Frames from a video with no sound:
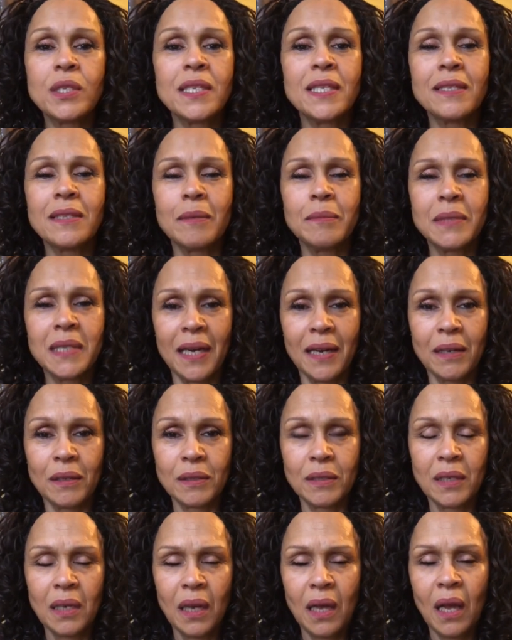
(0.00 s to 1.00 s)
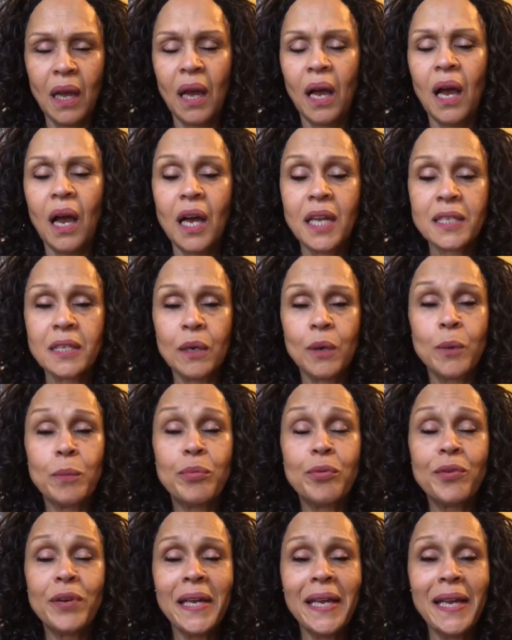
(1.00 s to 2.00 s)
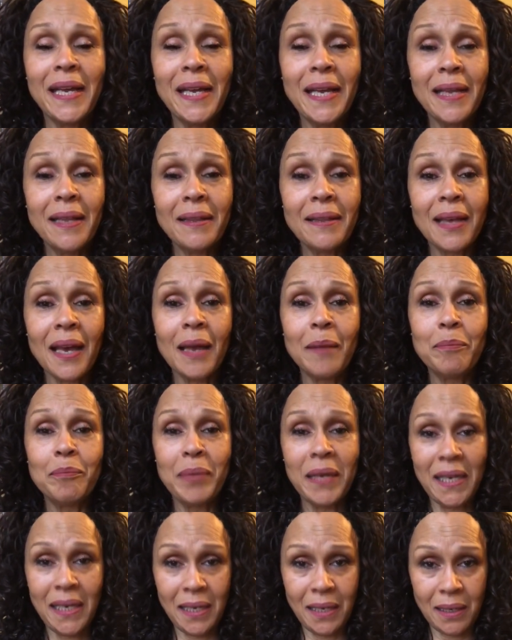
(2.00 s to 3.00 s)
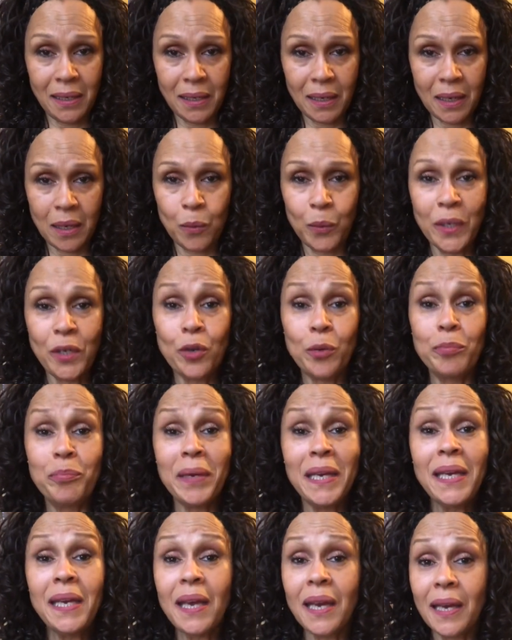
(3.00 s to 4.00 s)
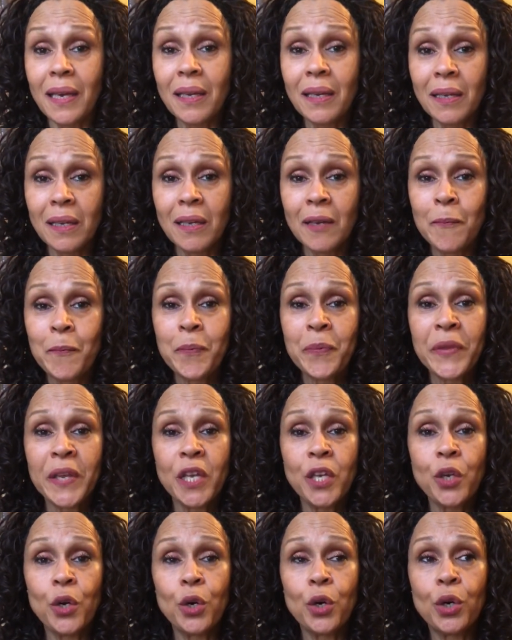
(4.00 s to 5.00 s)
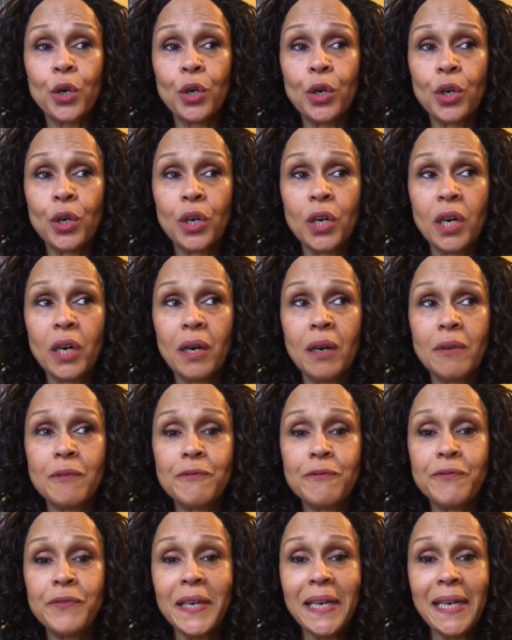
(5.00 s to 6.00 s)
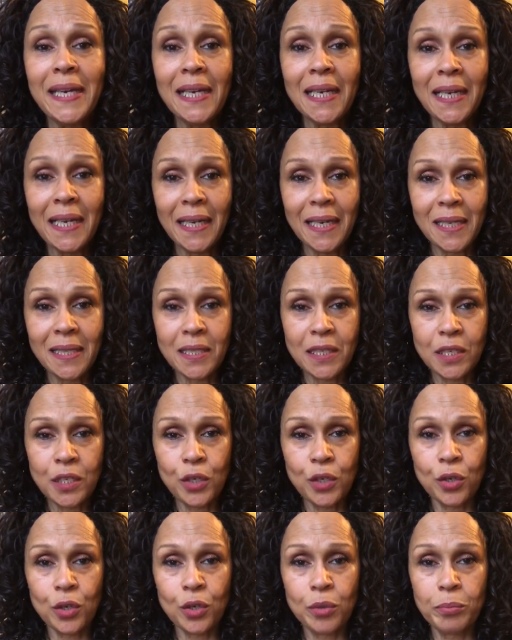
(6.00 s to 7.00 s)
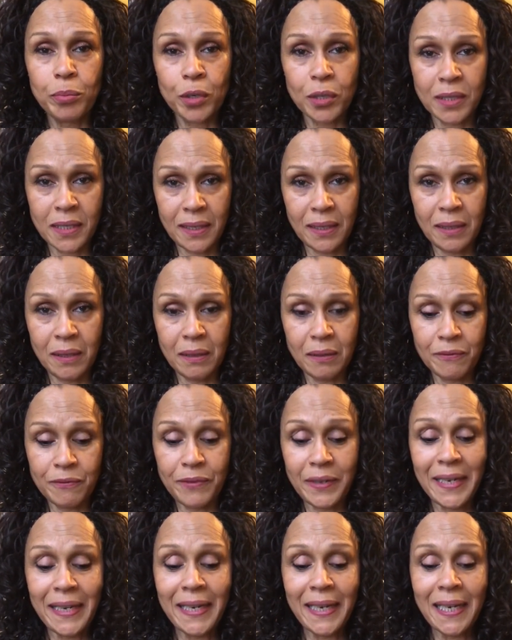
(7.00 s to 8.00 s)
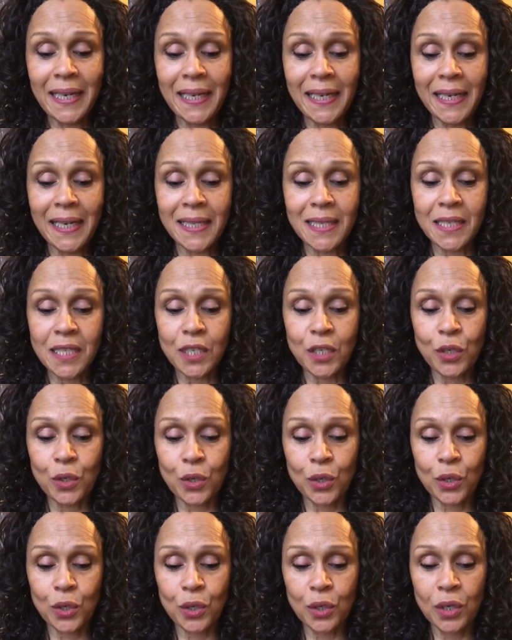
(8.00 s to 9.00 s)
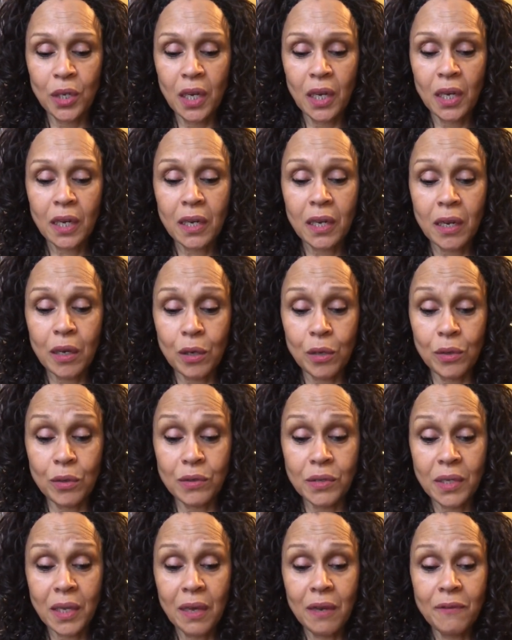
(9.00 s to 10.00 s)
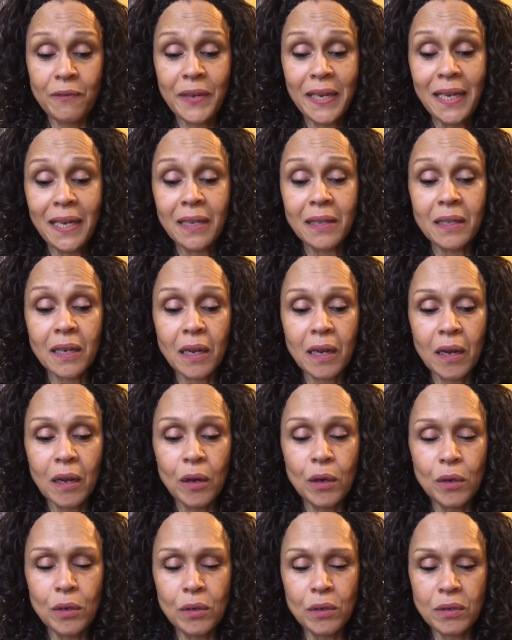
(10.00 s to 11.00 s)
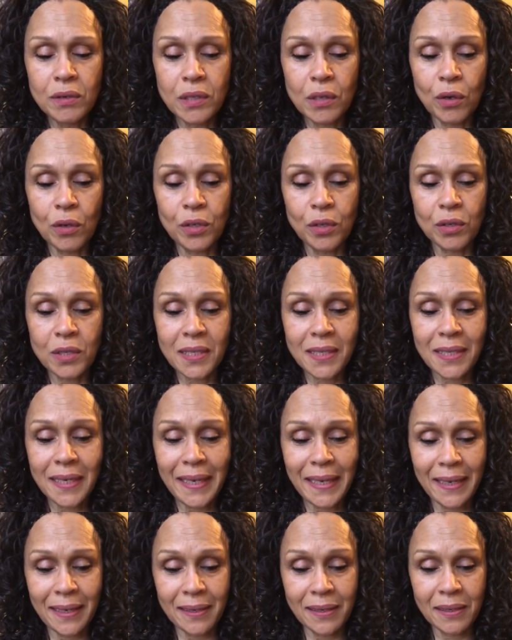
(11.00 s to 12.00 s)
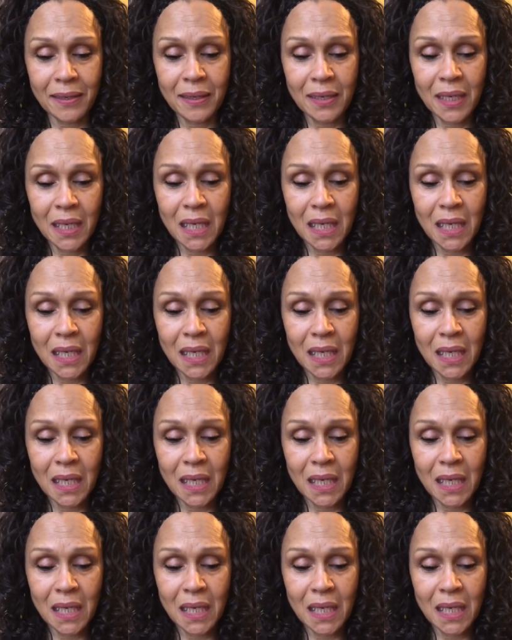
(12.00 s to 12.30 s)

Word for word: system down. So breathe and be. And when you're being, you're feeling into your body, feeling into your clothes, feeling the clothes on your skin,